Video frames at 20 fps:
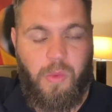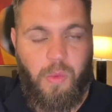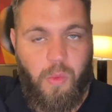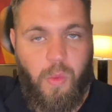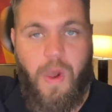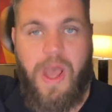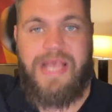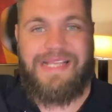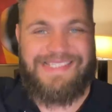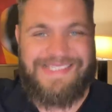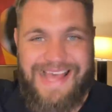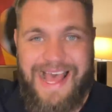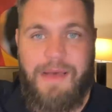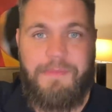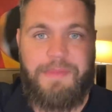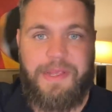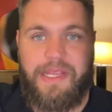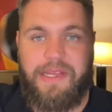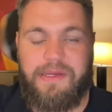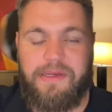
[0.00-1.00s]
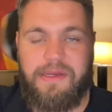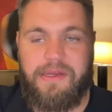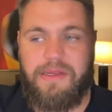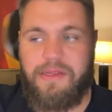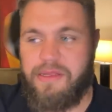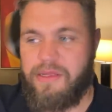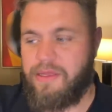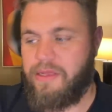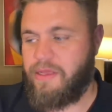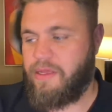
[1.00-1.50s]
Where's that been?
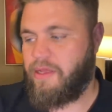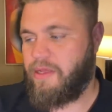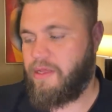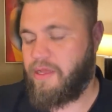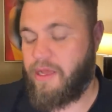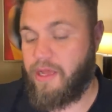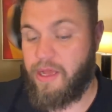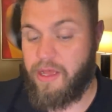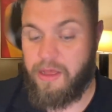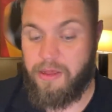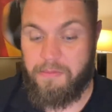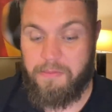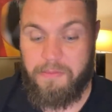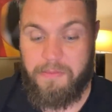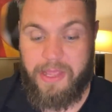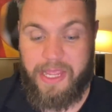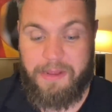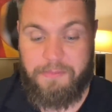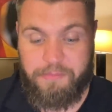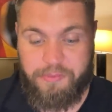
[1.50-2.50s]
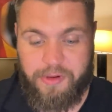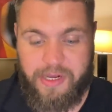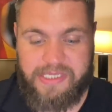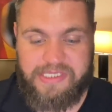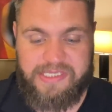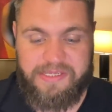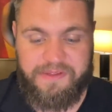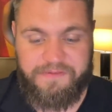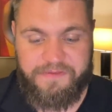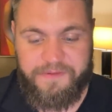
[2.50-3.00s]
Um,
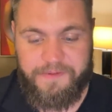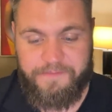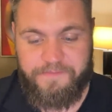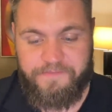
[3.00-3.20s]
impressive